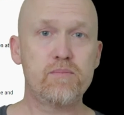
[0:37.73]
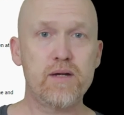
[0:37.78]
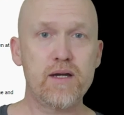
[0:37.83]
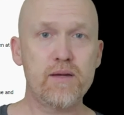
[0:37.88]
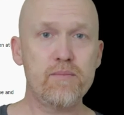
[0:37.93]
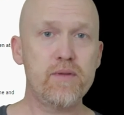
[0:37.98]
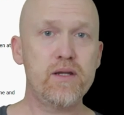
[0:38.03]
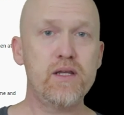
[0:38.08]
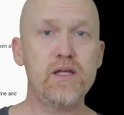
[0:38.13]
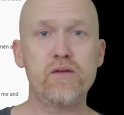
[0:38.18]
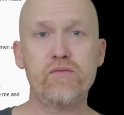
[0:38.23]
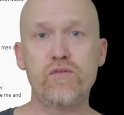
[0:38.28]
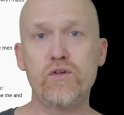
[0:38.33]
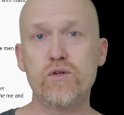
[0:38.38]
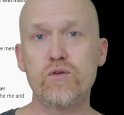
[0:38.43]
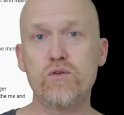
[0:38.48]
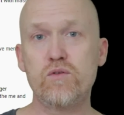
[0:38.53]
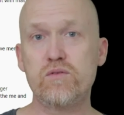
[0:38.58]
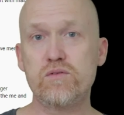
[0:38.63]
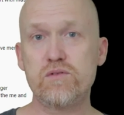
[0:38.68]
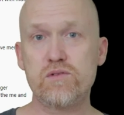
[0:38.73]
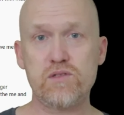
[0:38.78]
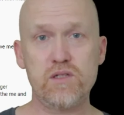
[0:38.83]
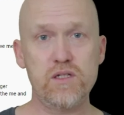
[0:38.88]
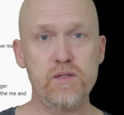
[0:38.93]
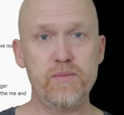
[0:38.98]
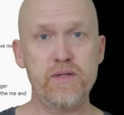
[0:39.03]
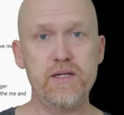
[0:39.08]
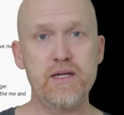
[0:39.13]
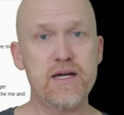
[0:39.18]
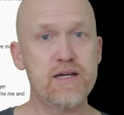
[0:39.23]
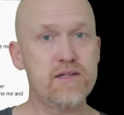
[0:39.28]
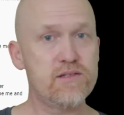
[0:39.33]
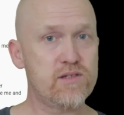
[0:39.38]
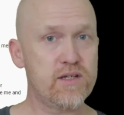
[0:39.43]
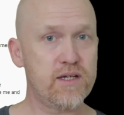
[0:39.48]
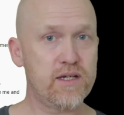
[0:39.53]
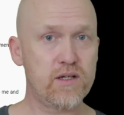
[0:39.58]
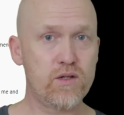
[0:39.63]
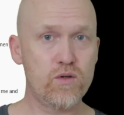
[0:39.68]
by many of you, Sleepy
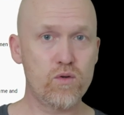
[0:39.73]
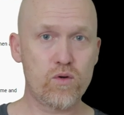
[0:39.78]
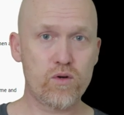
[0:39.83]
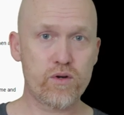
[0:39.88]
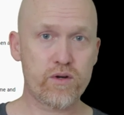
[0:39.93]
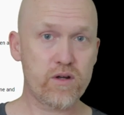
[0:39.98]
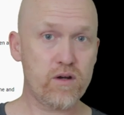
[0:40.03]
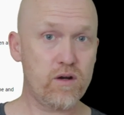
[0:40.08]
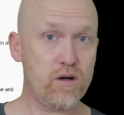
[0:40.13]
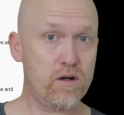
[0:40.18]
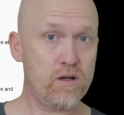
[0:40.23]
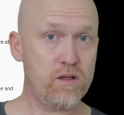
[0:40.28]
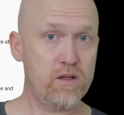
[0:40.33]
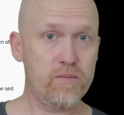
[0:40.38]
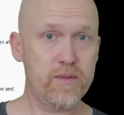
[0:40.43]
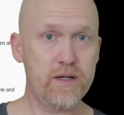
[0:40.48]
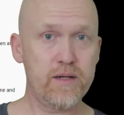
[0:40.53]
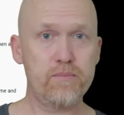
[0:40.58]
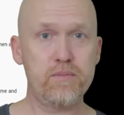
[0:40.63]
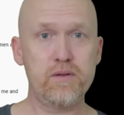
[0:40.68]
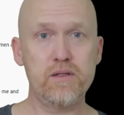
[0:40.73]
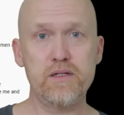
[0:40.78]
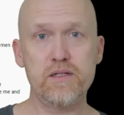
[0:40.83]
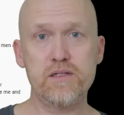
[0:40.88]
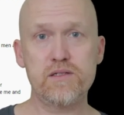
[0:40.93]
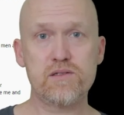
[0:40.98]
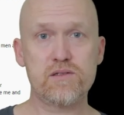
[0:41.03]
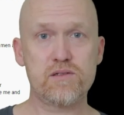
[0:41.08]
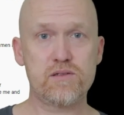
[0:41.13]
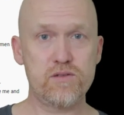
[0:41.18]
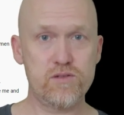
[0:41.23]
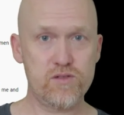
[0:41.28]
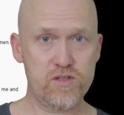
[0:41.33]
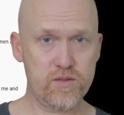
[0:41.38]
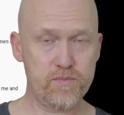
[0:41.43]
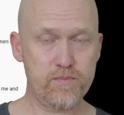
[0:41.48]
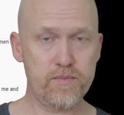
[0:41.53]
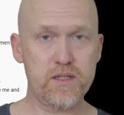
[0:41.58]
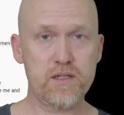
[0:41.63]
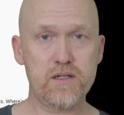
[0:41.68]
has ignored all my pleas to
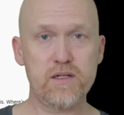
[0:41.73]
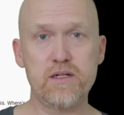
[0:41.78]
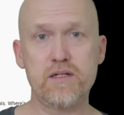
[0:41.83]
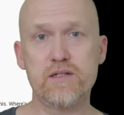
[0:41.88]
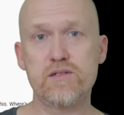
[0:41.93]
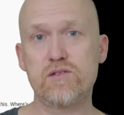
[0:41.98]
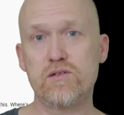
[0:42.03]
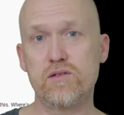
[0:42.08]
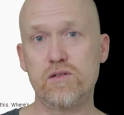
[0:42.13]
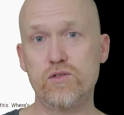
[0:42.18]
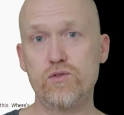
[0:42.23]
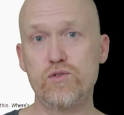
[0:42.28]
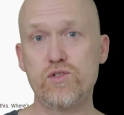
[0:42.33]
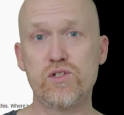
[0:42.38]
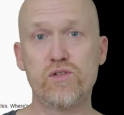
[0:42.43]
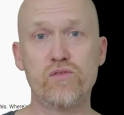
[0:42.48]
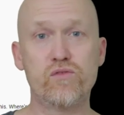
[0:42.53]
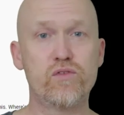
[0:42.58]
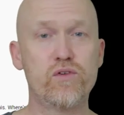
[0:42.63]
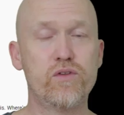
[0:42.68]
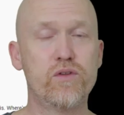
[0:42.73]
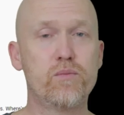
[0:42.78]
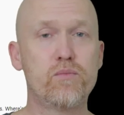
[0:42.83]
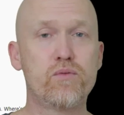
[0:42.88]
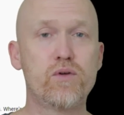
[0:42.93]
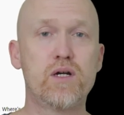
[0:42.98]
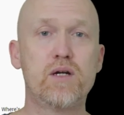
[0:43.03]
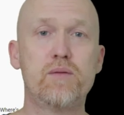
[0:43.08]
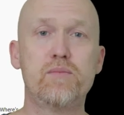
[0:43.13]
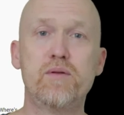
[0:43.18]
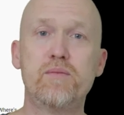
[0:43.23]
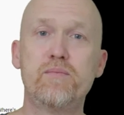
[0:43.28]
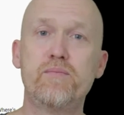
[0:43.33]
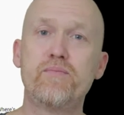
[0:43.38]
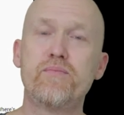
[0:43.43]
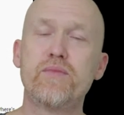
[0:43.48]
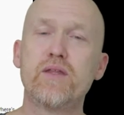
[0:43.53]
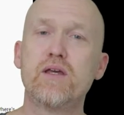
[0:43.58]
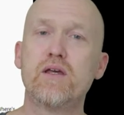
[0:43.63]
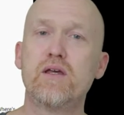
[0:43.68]
submit a solution for the problem.
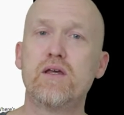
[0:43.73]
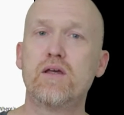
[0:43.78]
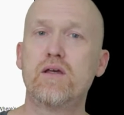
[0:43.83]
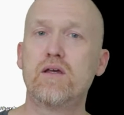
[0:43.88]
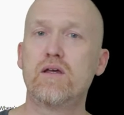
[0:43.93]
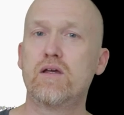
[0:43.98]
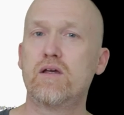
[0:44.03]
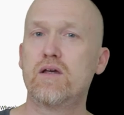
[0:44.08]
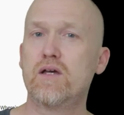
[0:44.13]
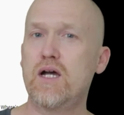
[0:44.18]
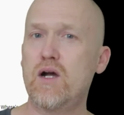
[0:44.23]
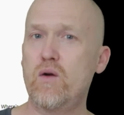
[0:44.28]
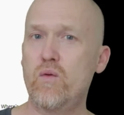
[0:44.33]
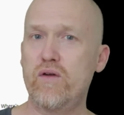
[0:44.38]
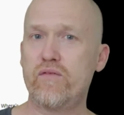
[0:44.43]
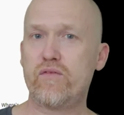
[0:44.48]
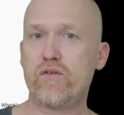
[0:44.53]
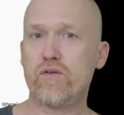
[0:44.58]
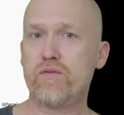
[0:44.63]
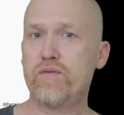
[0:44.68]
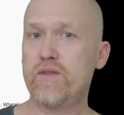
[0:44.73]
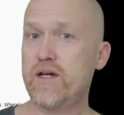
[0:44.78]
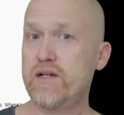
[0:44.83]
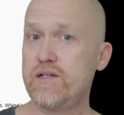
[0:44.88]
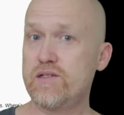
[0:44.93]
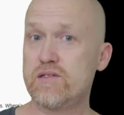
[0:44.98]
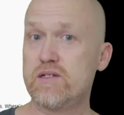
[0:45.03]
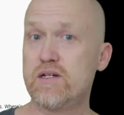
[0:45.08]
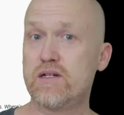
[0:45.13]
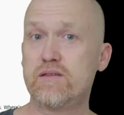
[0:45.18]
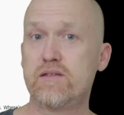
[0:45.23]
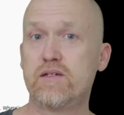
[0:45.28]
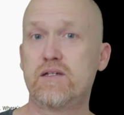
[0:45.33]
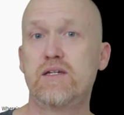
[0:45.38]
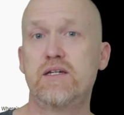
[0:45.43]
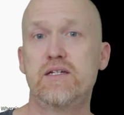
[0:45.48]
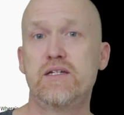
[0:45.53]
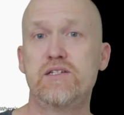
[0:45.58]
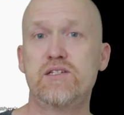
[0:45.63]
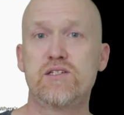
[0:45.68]
However, that is not the
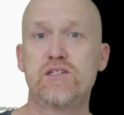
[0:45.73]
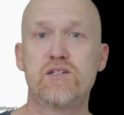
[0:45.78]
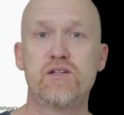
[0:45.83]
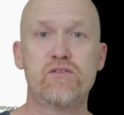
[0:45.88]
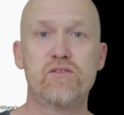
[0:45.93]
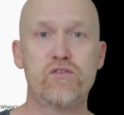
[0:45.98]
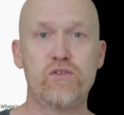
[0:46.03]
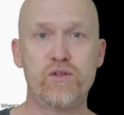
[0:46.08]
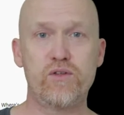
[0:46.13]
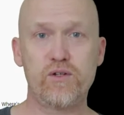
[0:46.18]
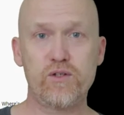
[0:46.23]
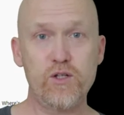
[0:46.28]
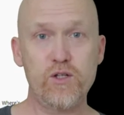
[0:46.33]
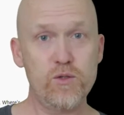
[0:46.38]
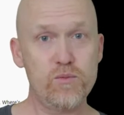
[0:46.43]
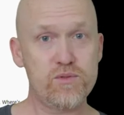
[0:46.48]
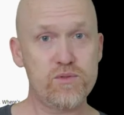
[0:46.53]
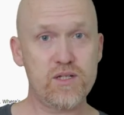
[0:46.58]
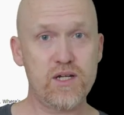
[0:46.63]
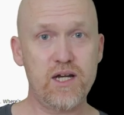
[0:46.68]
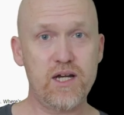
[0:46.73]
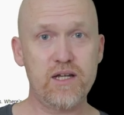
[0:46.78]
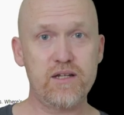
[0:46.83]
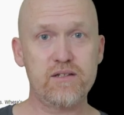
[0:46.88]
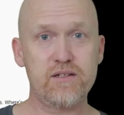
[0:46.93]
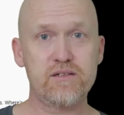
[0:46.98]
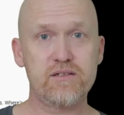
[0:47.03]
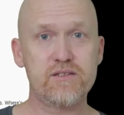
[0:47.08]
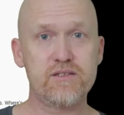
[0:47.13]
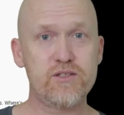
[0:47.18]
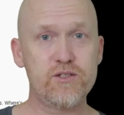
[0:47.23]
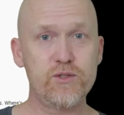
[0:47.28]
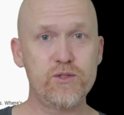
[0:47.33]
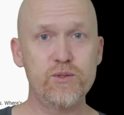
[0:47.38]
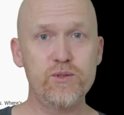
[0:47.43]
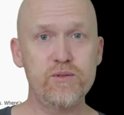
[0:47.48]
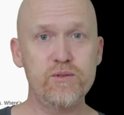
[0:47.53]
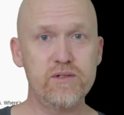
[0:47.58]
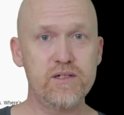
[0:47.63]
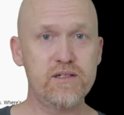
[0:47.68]
case for the globe side.
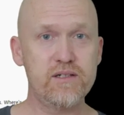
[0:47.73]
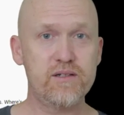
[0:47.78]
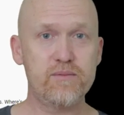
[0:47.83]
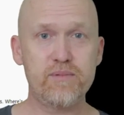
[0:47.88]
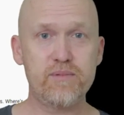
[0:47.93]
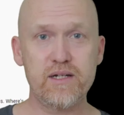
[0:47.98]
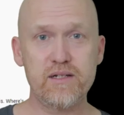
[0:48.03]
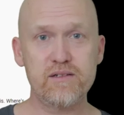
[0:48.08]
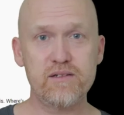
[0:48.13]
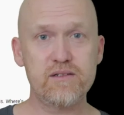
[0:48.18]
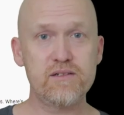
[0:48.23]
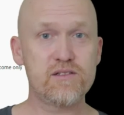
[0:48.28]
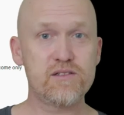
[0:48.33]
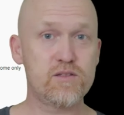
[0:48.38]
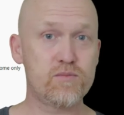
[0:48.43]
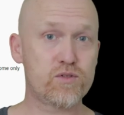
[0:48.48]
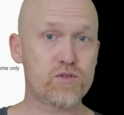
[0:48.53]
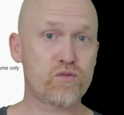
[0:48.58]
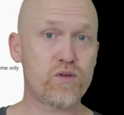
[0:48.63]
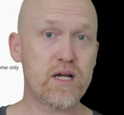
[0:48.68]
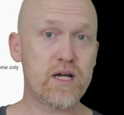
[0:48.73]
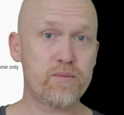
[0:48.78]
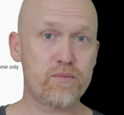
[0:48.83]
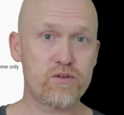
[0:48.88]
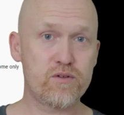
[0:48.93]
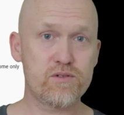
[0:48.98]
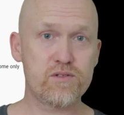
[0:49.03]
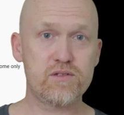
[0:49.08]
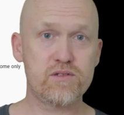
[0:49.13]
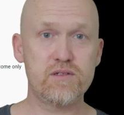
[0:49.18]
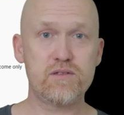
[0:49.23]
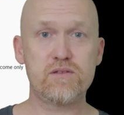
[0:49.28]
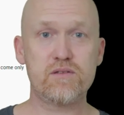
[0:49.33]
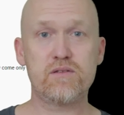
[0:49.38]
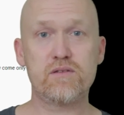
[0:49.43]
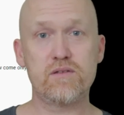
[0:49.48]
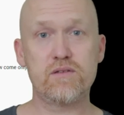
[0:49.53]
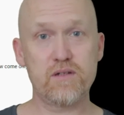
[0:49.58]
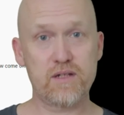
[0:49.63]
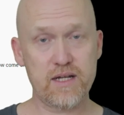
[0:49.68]
Two independent subscribers
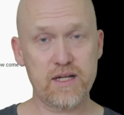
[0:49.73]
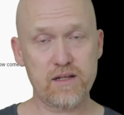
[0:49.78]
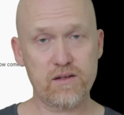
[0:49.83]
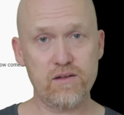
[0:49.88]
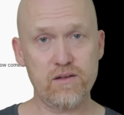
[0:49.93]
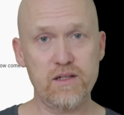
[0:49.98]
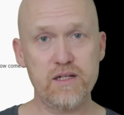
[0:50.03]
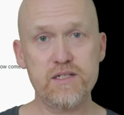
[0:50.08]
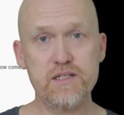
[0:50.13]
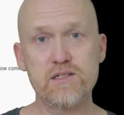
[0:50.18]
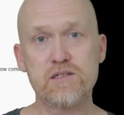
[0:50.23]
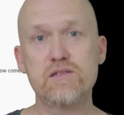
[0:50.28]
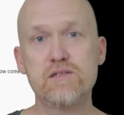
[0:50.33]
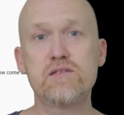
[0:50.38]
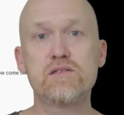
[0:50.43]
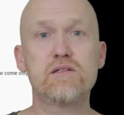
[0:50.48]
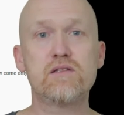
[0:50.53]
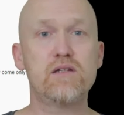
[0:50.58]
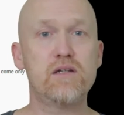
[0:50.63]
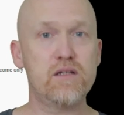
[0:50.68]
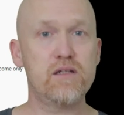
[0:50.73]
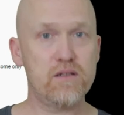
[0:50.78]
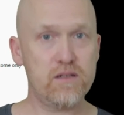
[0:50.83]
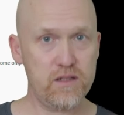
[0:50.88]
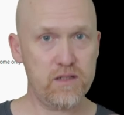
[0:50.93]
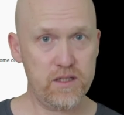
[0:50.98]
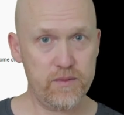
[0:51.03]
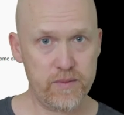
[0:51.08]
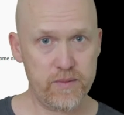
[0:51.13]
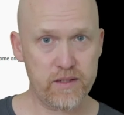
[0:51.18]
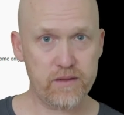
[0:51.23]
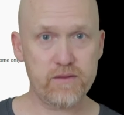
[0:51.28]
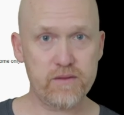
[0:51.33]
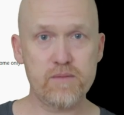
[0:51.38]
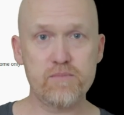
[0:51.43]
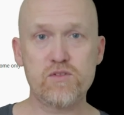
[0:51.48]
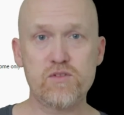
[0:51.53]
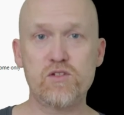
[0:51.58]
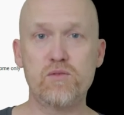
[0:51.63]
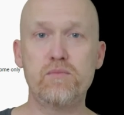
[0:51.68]
did the calculations and emailed
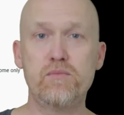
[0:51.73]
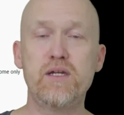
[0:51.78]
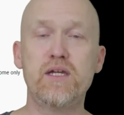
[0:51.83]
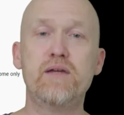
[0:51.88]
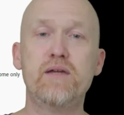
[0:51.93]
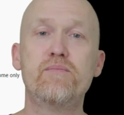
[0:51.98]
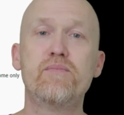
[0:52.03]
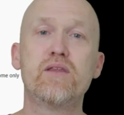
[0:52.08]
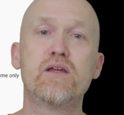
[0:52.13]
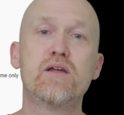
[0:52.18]
them to me.